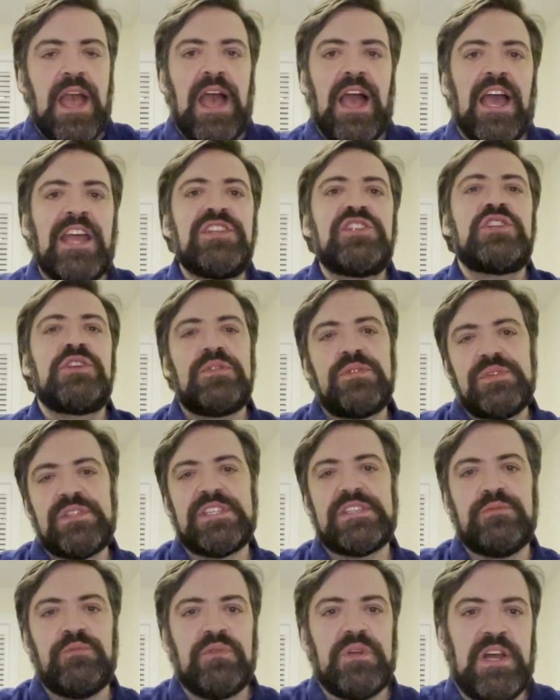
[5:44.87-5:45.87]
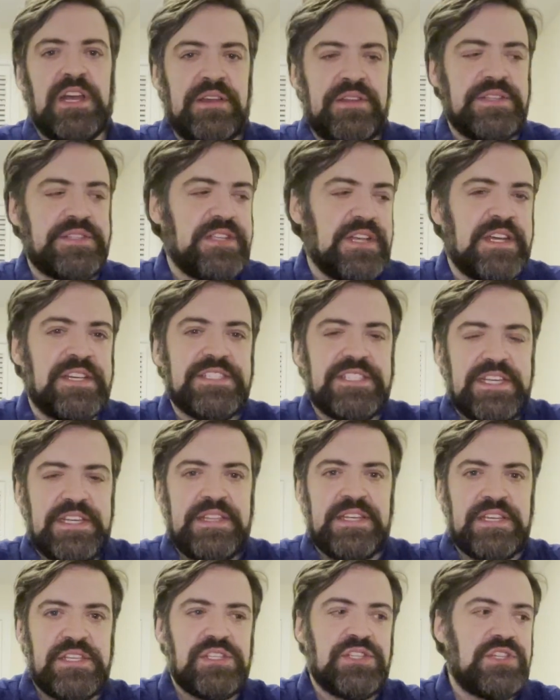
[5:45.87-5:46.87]
I'll say
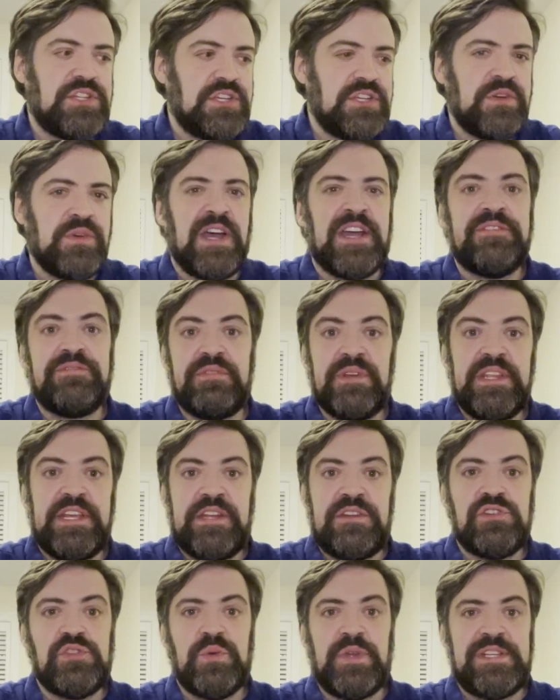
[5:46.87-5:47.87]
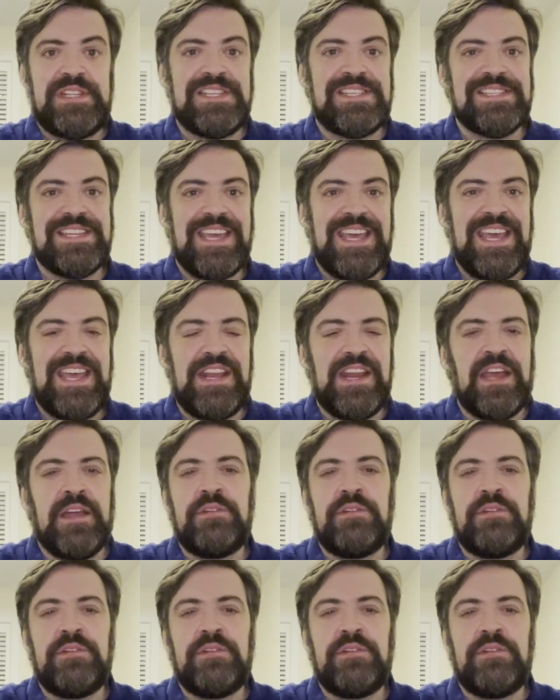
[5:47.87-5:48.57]
this too, I've really enjoyed this kit.